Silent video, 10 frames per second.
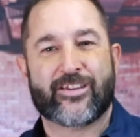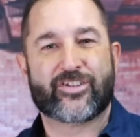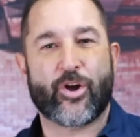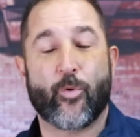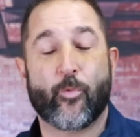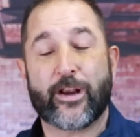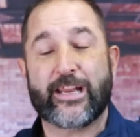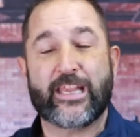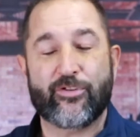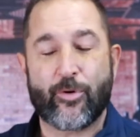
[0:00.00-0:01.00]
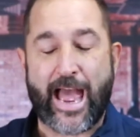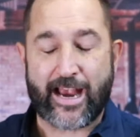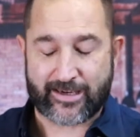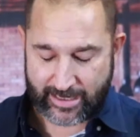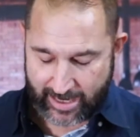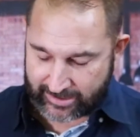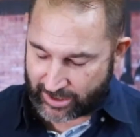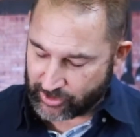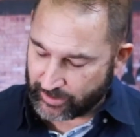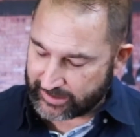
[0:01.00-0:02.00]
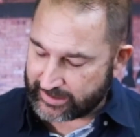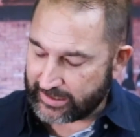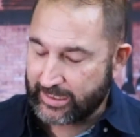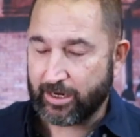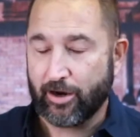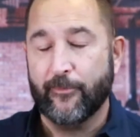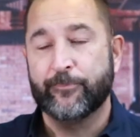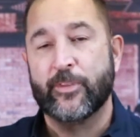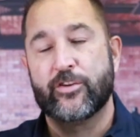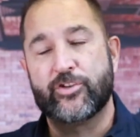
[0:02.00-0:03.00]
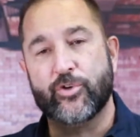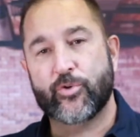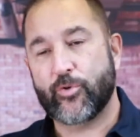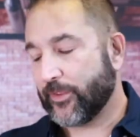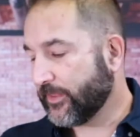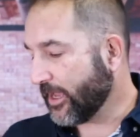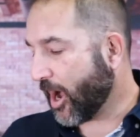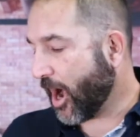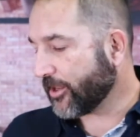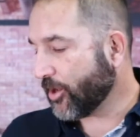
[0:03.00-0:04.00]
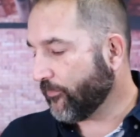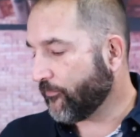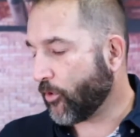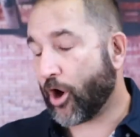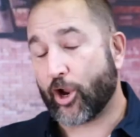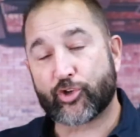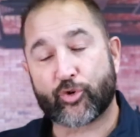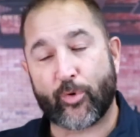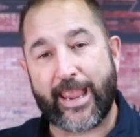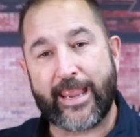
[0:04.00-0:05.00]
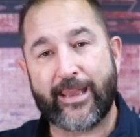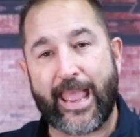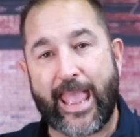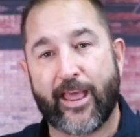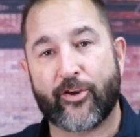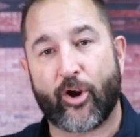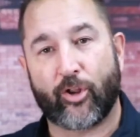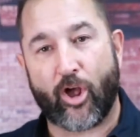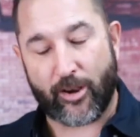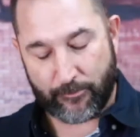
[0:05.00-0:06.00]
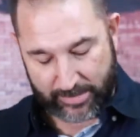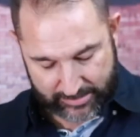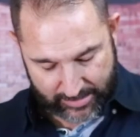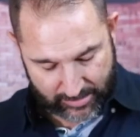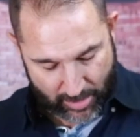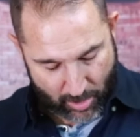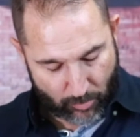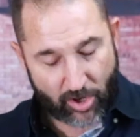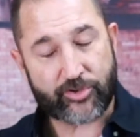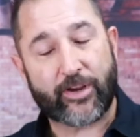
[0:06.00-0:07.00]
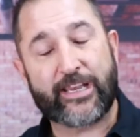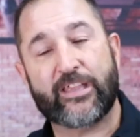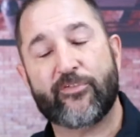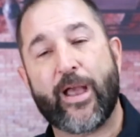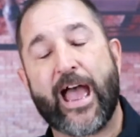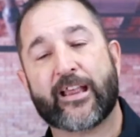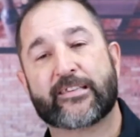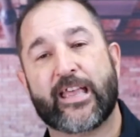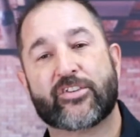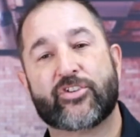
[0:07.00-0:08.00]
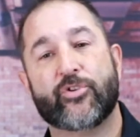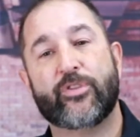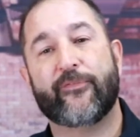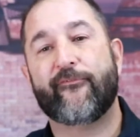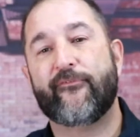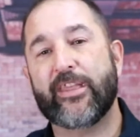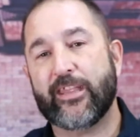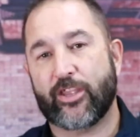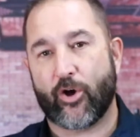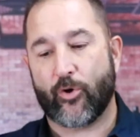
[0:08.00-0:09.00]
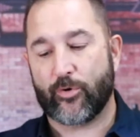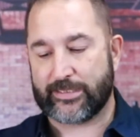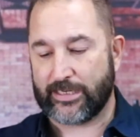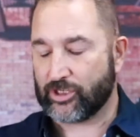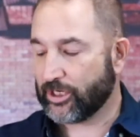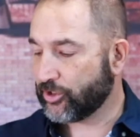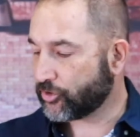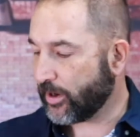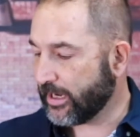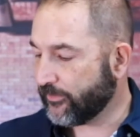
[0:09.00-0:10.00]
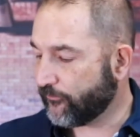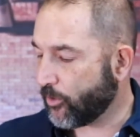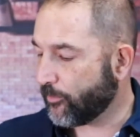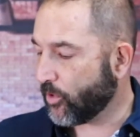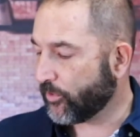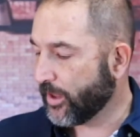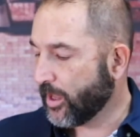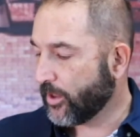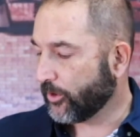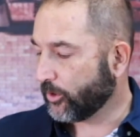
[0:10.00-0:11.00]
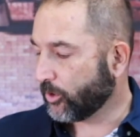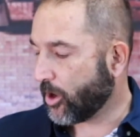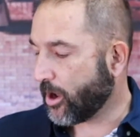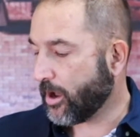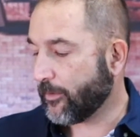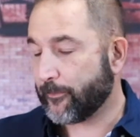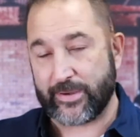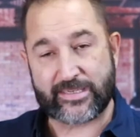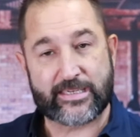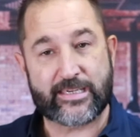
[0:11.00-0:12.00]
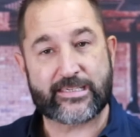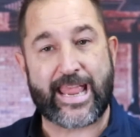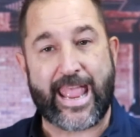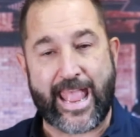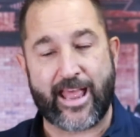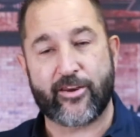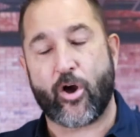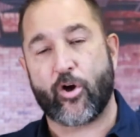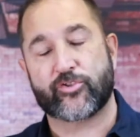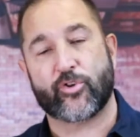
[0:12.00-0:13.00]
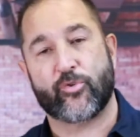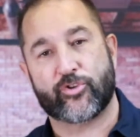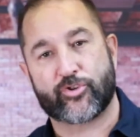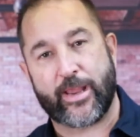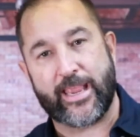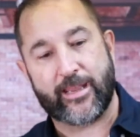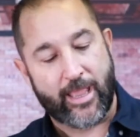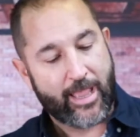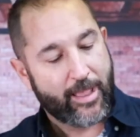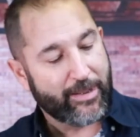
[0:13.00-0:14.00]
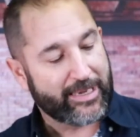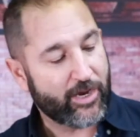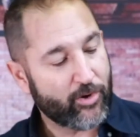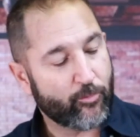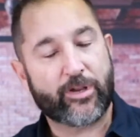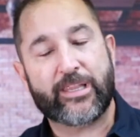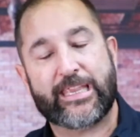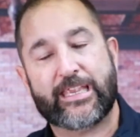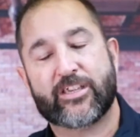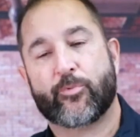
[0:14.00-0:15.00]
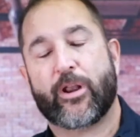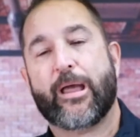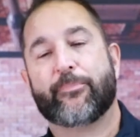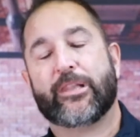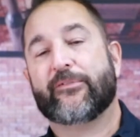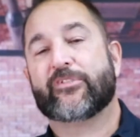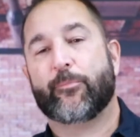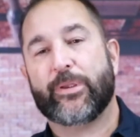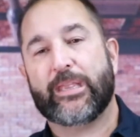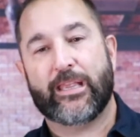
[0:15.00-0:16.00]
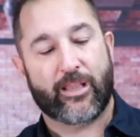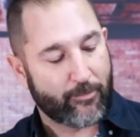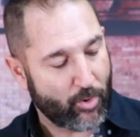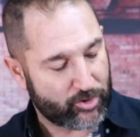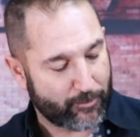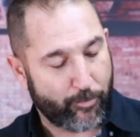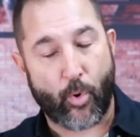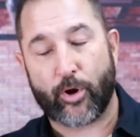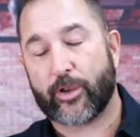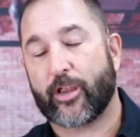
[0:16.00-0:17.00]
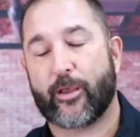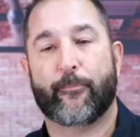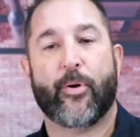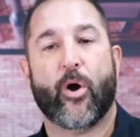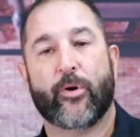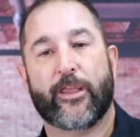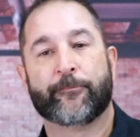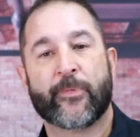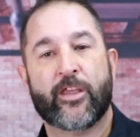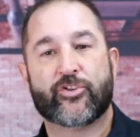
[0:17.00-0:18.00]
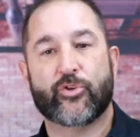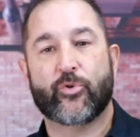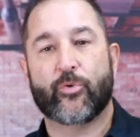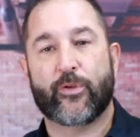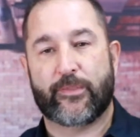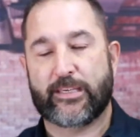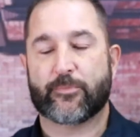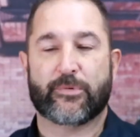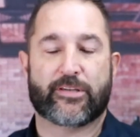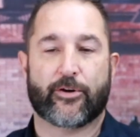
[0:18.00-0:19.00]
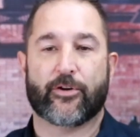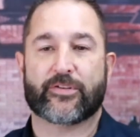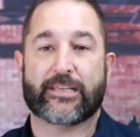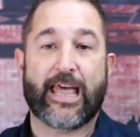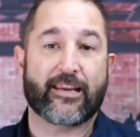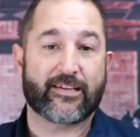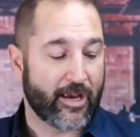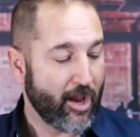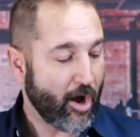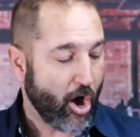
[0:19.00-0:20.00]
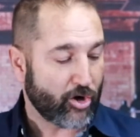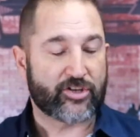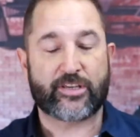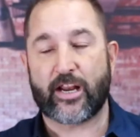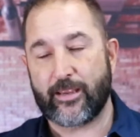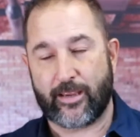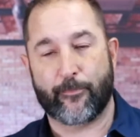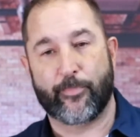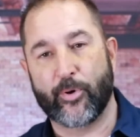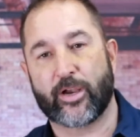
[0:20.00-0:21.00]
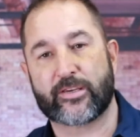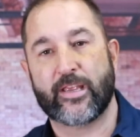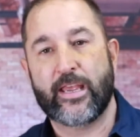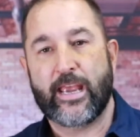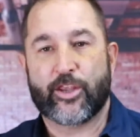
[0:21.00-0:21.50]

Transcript: So we're going to give you access, as you can see here, to the audio for our trade and our law and business. We're also going to give you access to the video teaching and training for both the law, business, and also the trade. But here really is what I believe to be the most important component to these materials, and that is our study books.